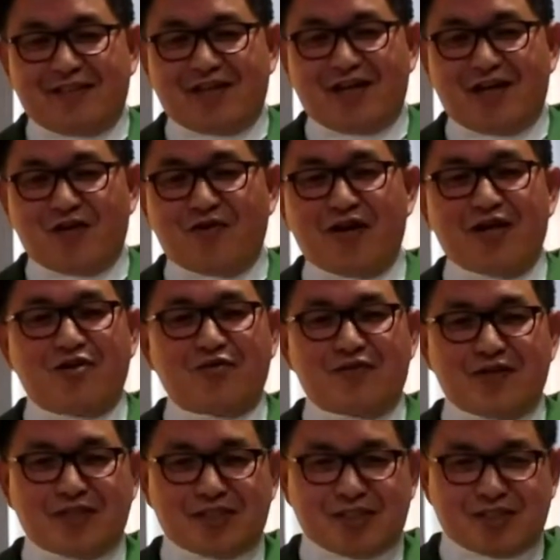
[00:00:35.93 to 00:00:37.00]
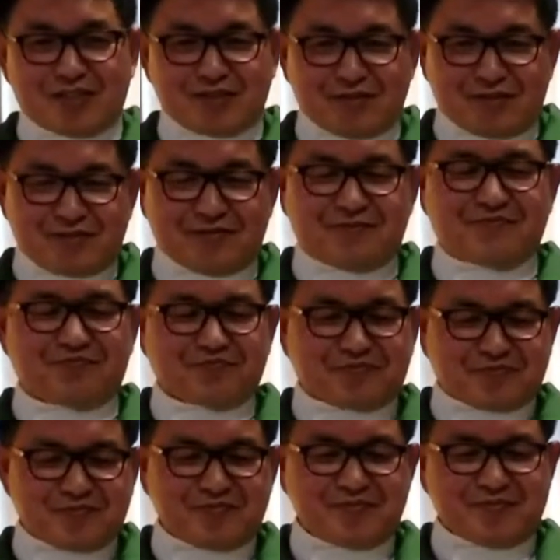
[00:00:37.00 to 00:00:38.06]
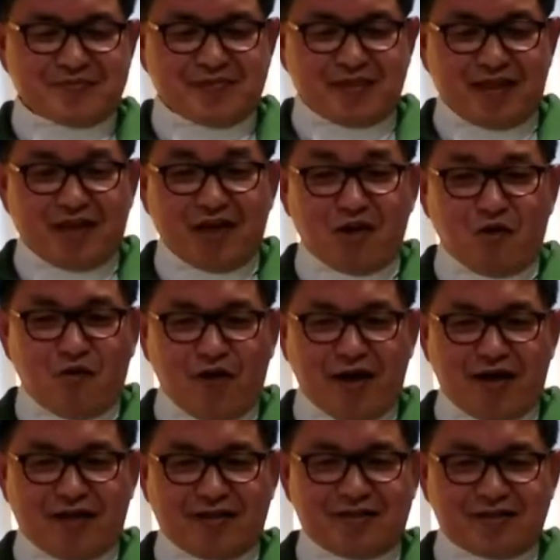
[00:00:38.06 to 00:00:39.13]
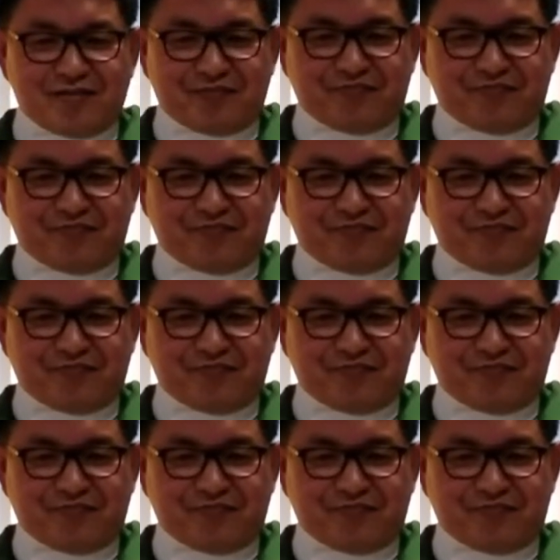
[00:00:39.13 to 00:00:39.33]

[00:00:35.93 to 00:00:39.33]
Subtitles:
how I wish, in a way,